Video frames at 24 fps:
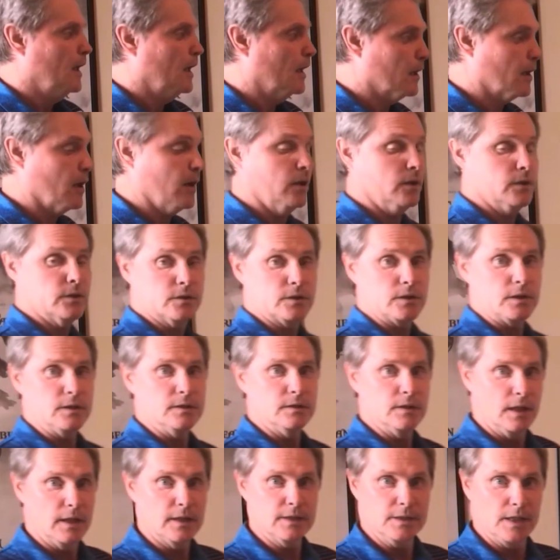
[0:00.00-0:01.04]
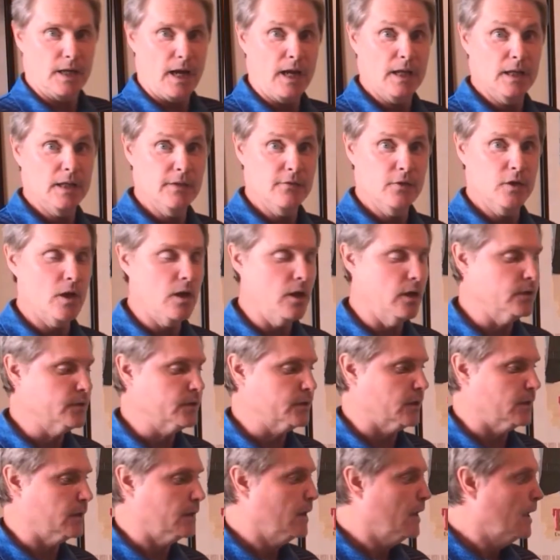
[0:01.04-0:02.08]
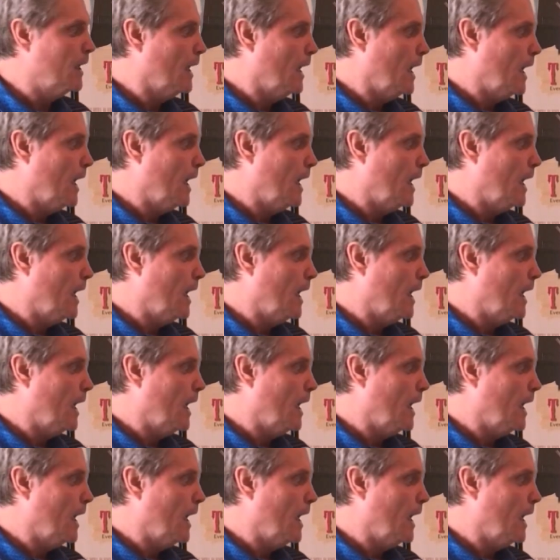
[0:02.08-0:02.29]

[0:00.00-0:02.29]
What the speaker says: In Austin, like I said, I live in Austin.